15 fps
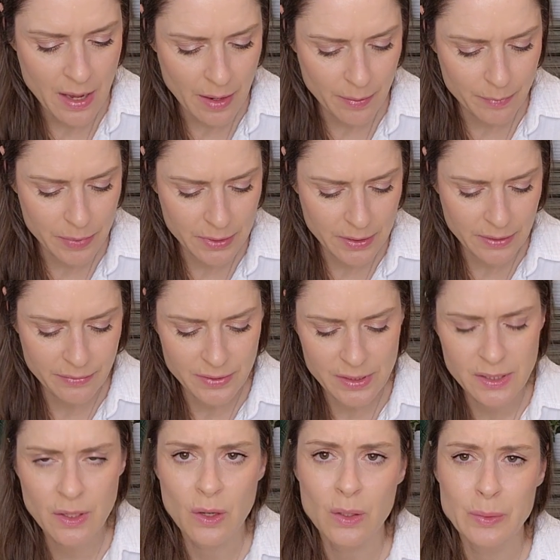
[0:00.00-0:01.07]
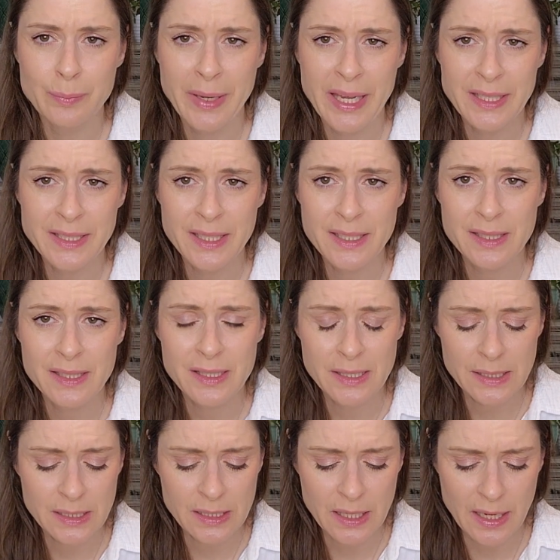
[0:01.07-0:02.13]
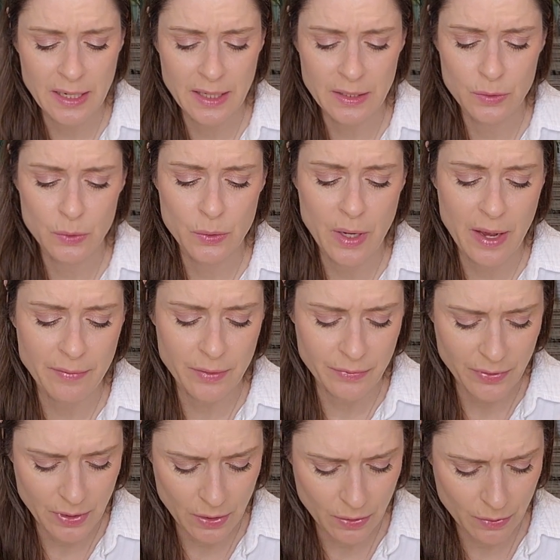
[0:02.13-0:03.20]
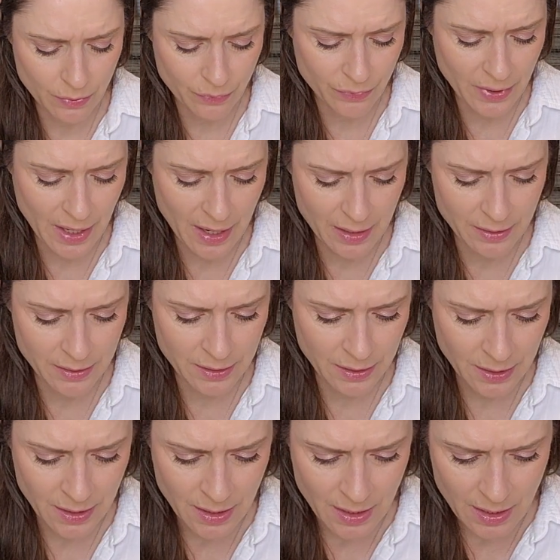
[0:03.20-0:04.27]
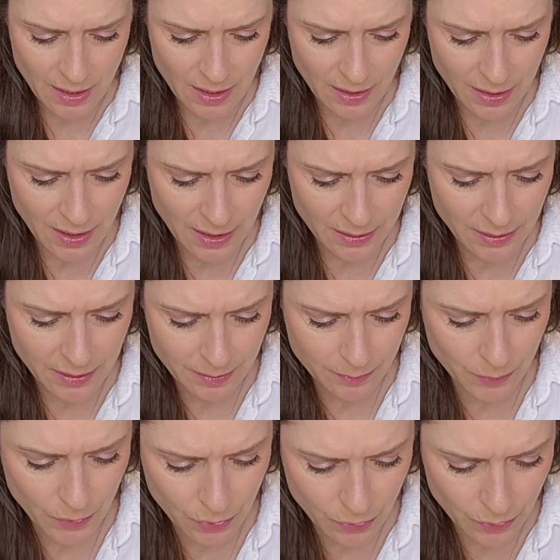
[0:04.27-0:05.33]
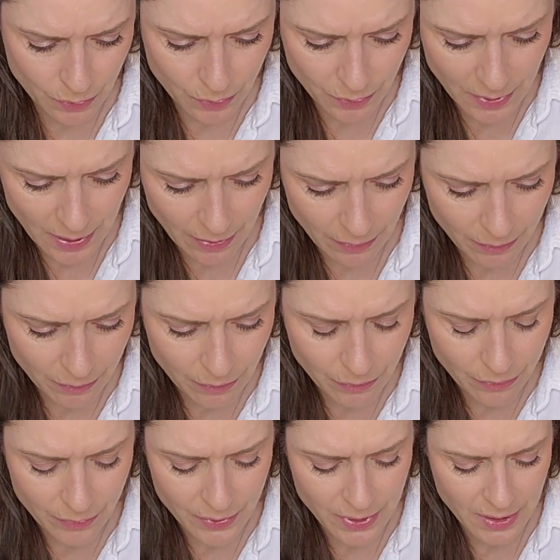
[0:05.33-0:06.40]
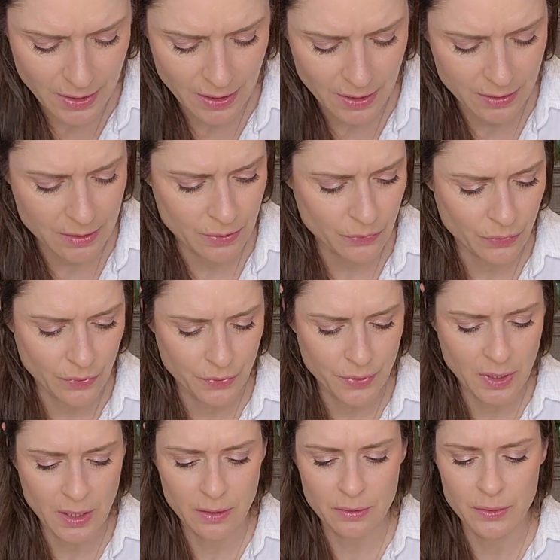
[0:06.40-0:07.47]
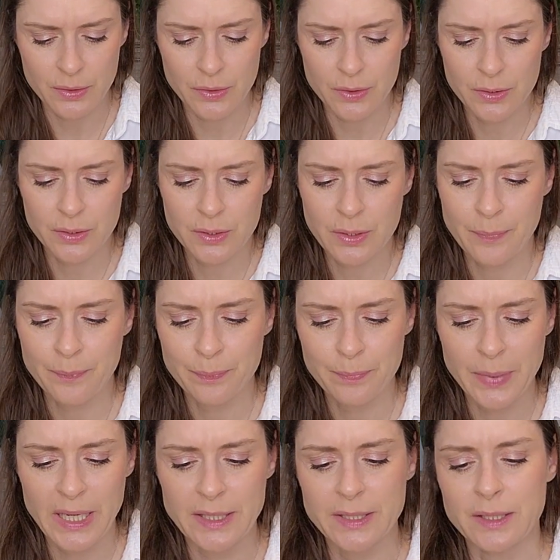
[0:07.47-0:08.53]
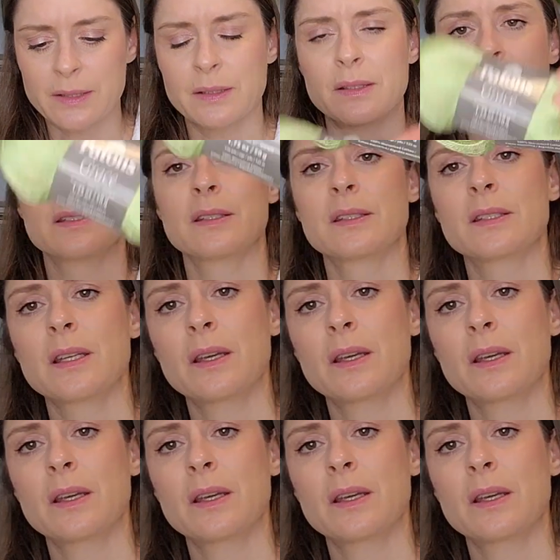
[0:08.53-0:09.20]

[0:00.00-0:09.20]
I believe it's called patents, and I do have a video of that. I got him to get 3 different colors patents.